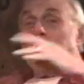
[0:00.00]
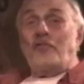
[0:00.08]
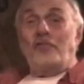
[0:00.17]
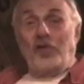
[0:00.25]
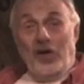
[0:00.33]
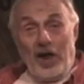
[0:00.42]

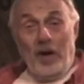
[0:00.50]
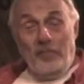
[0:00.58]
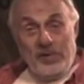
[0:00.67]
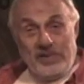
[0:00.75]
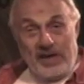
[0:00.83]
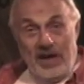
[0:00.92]
fill up
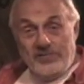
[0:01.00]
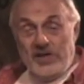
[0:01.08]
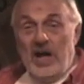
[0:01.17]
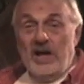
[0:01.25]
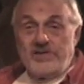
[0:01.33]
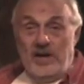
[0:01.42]
with gifts.
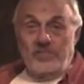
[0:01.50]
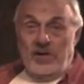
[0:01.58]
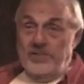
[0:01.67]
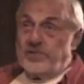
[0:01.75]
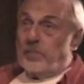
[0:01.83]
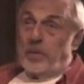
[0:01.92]

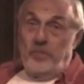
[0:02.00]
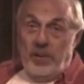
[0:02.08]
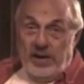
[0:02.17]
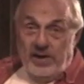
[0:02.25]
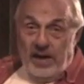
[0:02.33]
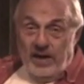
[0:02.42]
Sometimes there were
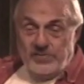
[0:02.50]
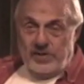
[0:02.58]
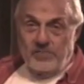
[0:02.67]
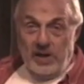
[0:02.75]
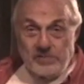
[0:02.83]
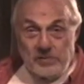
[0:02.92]
big gifts,
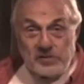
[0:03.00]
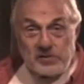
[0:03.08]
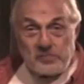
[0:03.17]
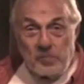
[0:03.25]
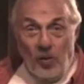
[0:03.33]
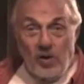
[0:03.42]
sometimes there were
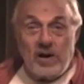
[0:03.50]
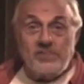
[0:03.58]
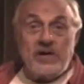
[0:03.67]
small gifts,